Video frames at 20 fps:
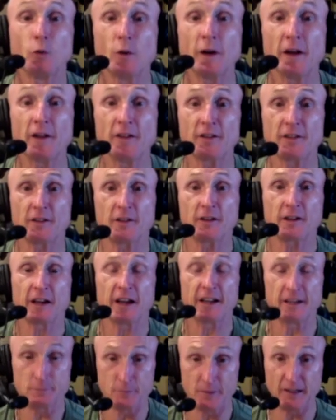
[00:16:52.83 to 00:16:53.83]
with
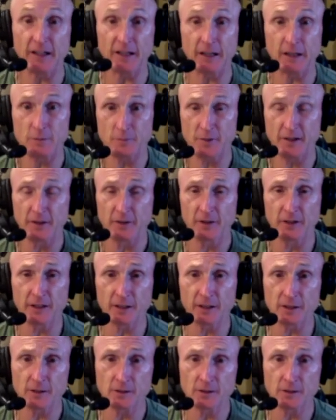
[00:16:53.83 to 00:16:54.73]
and being, period?